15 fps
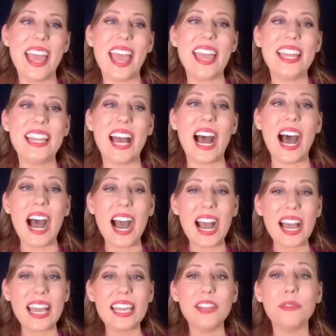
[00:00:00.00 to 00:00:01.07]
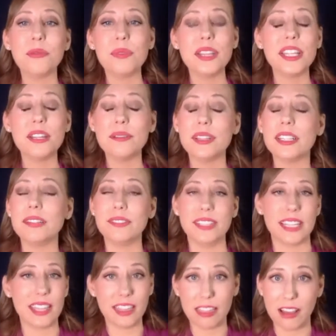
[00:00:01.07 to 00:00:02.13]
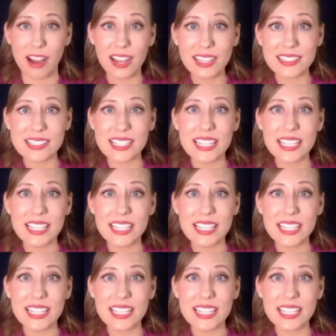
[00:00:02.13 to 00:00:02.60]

And I really, really, really thought